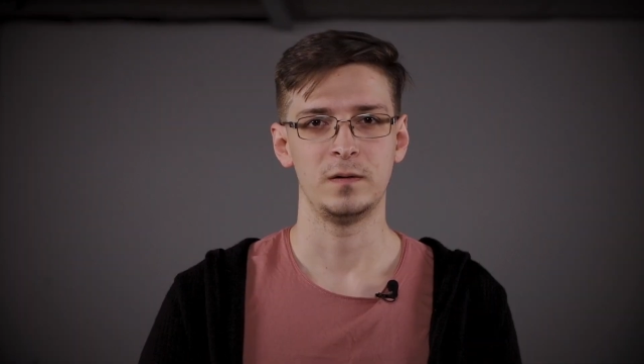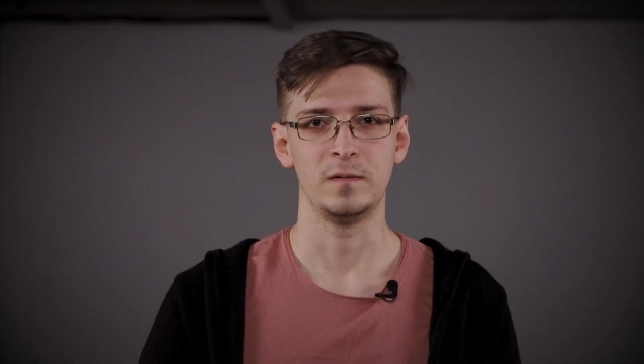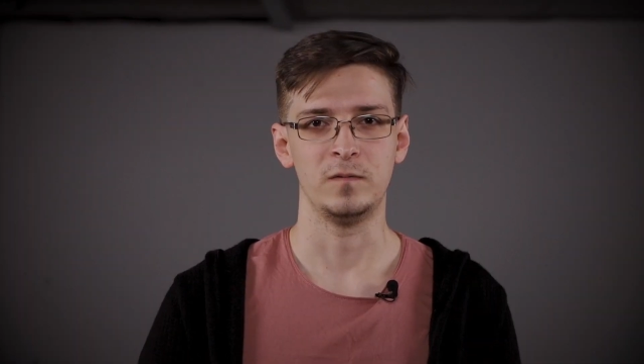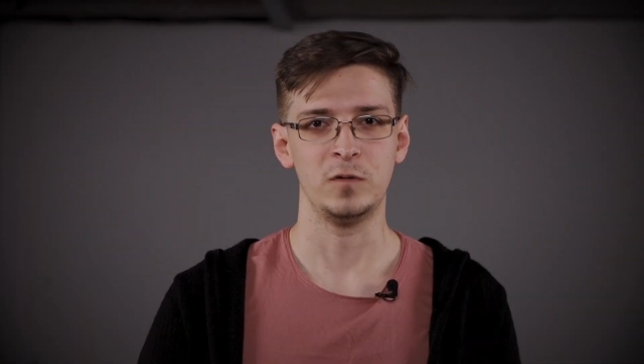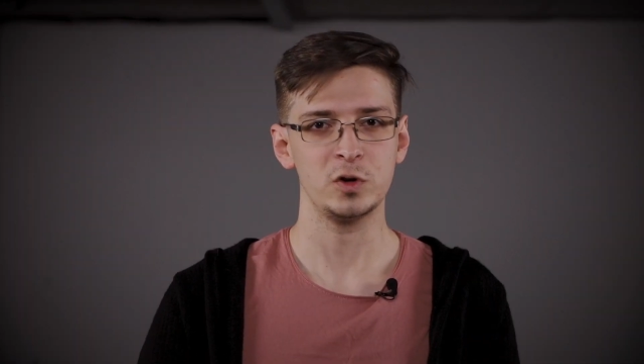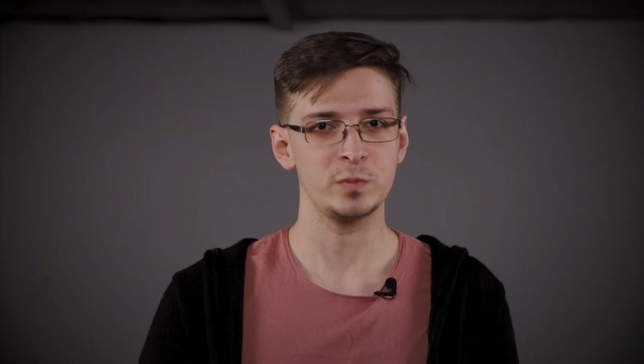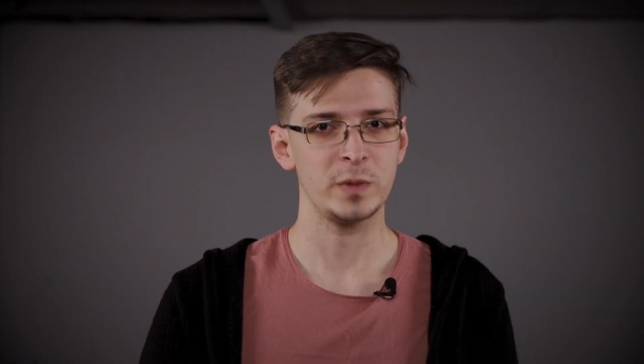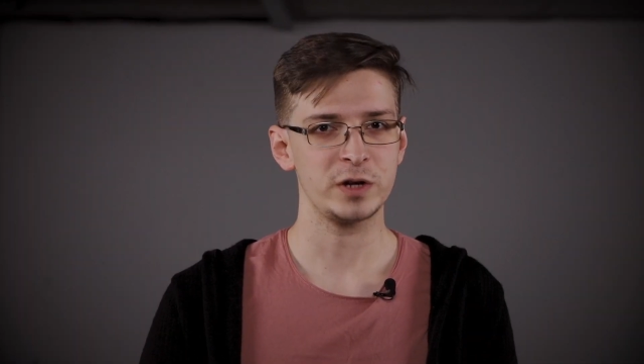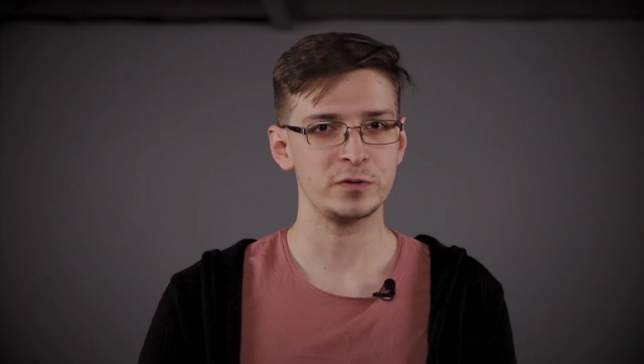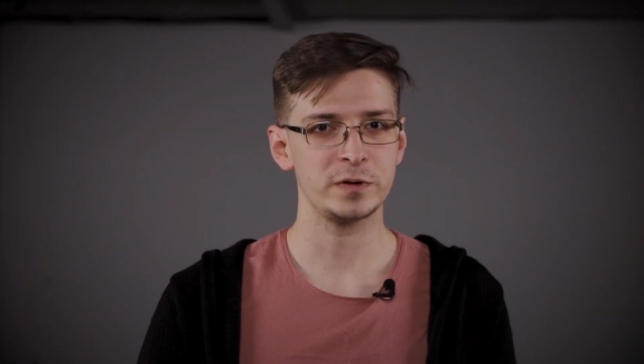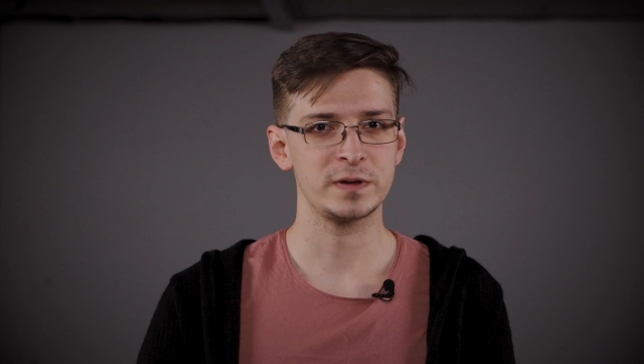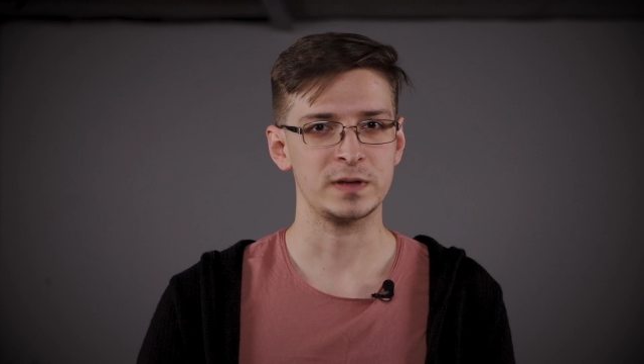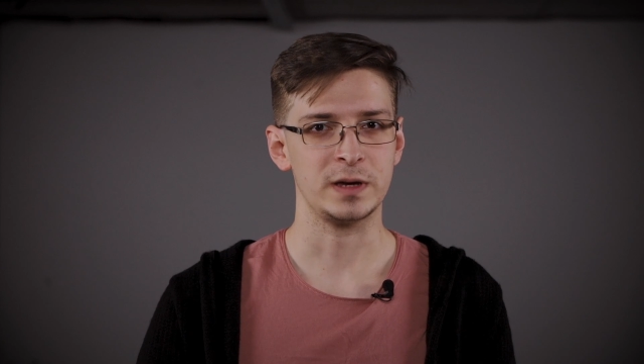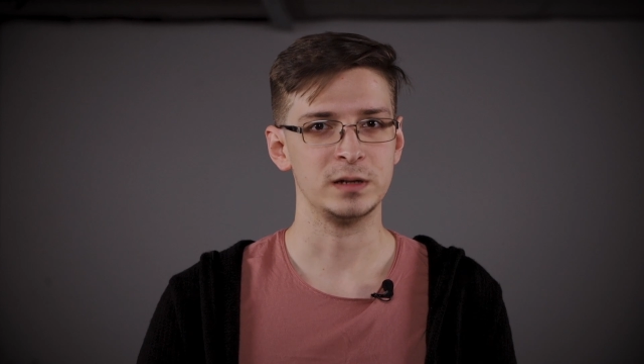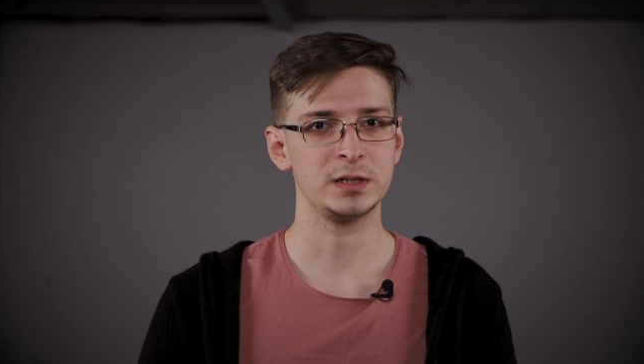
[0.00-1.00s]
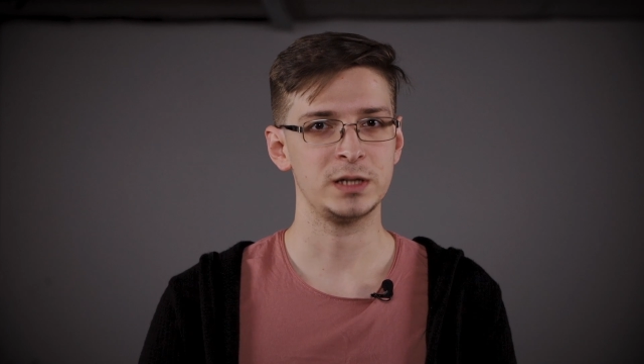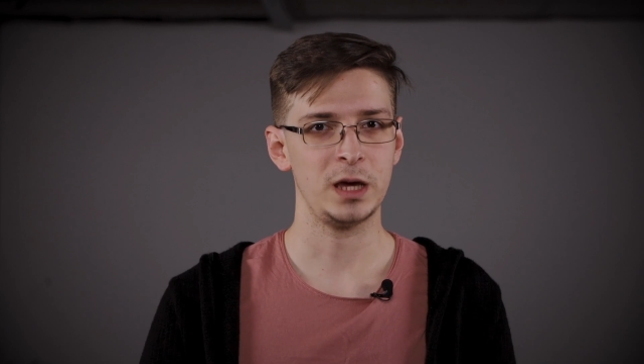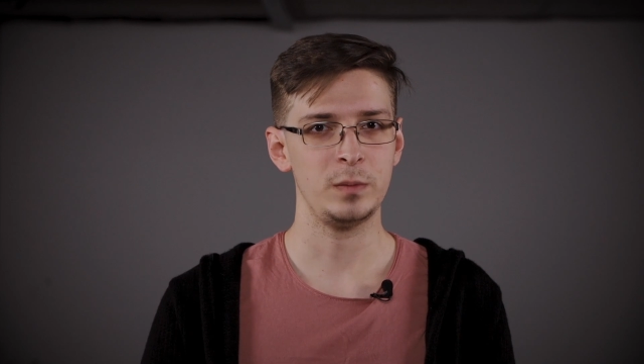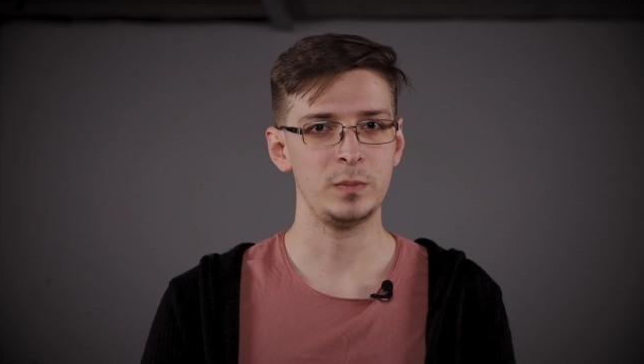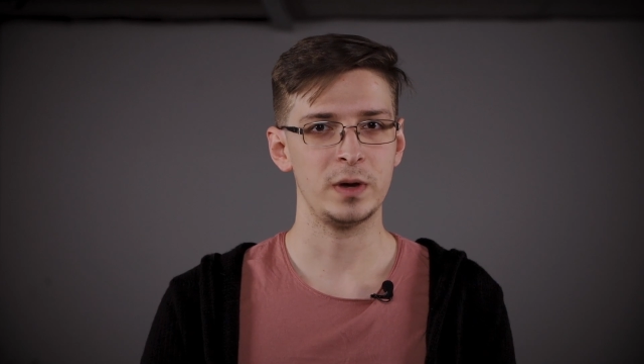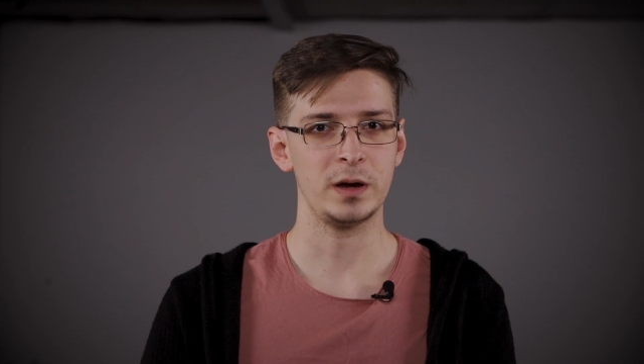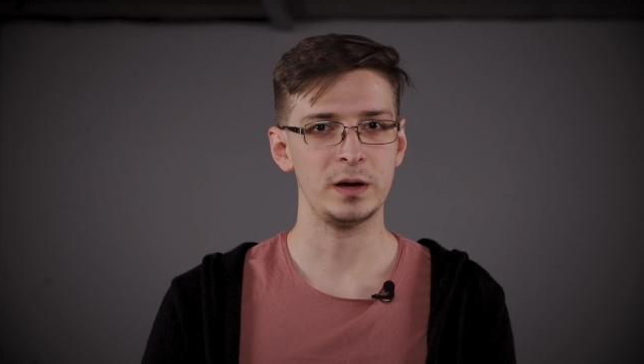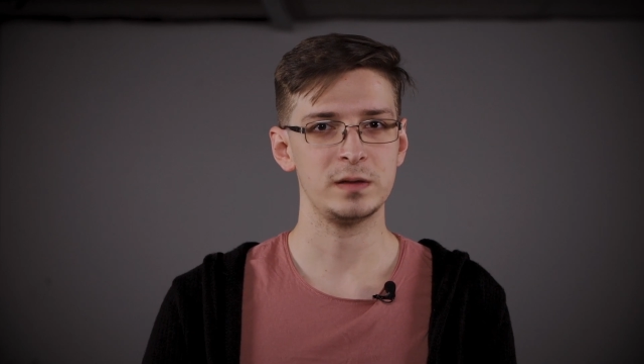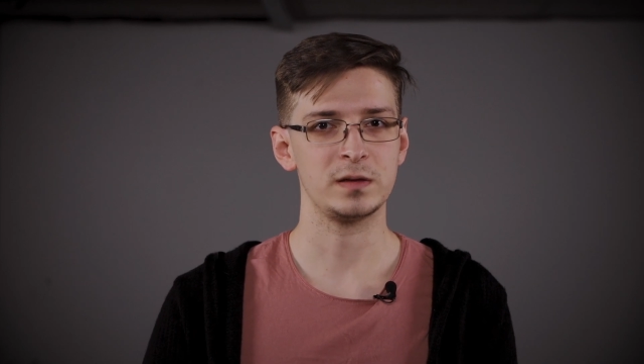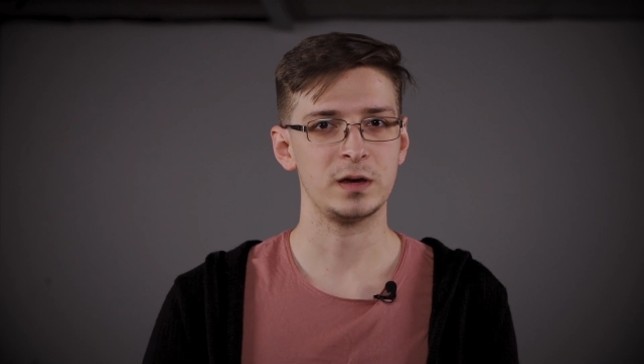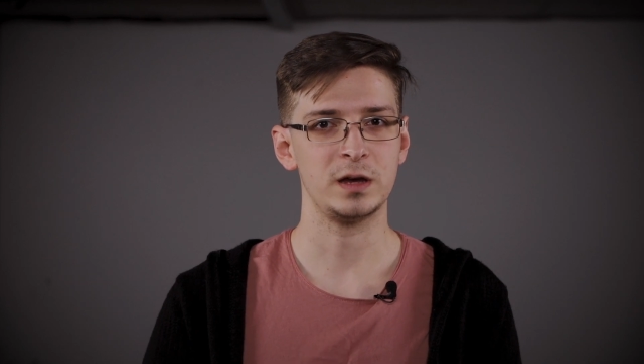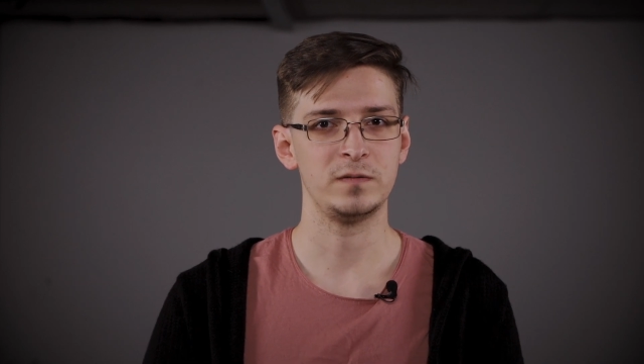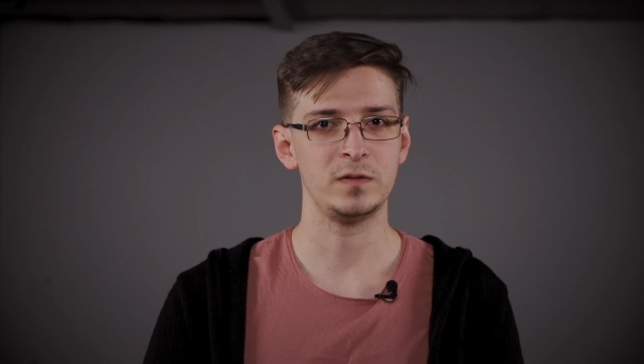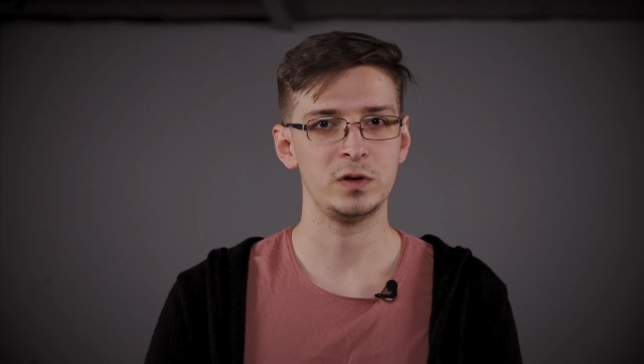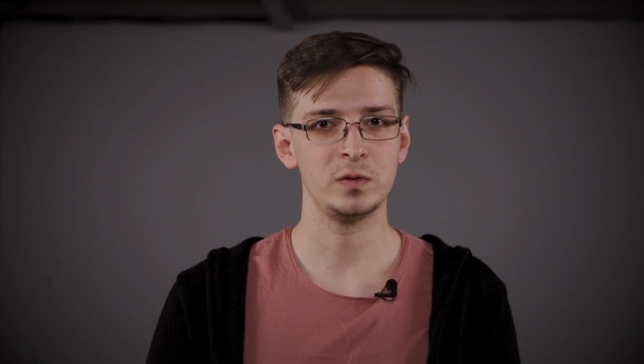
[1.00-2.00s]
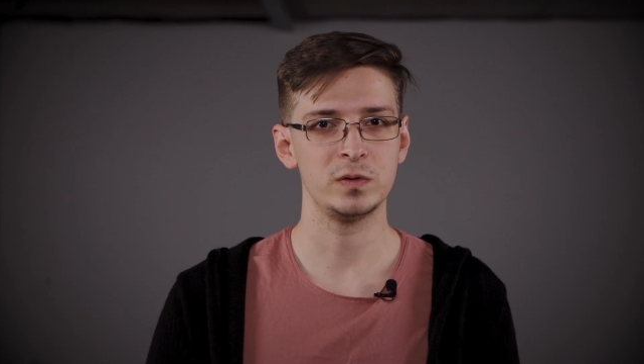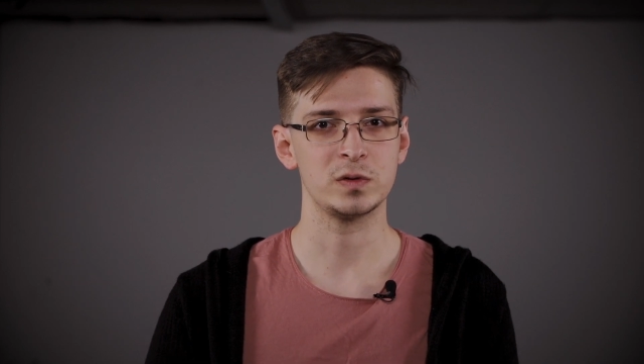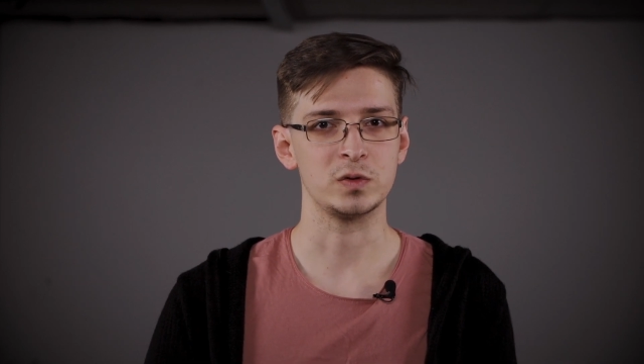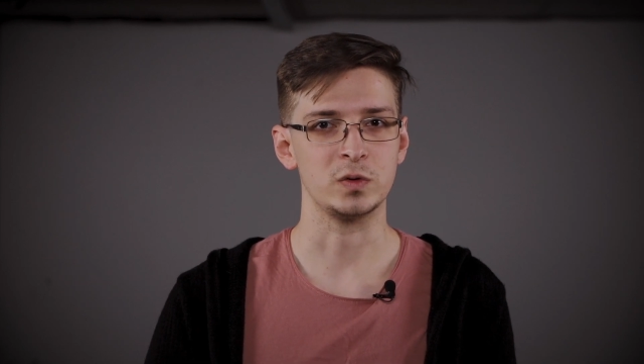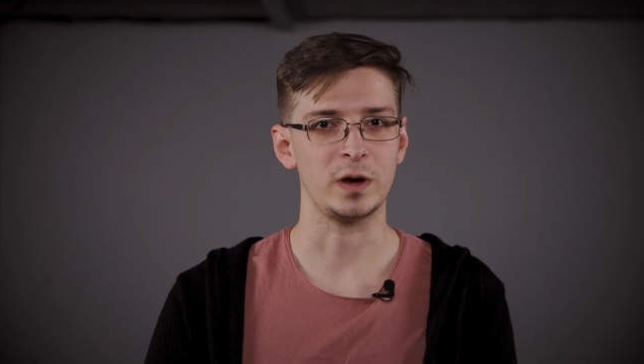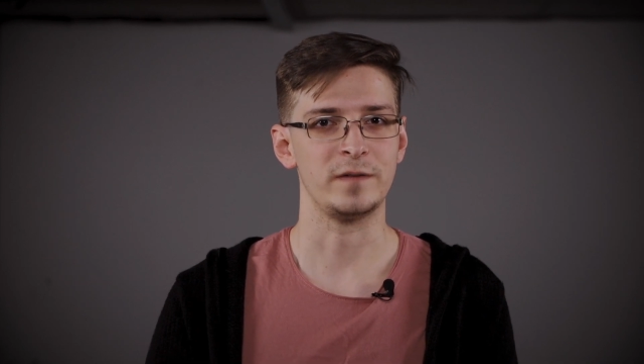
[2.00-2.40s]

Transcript: What metrics and KPIs can we use to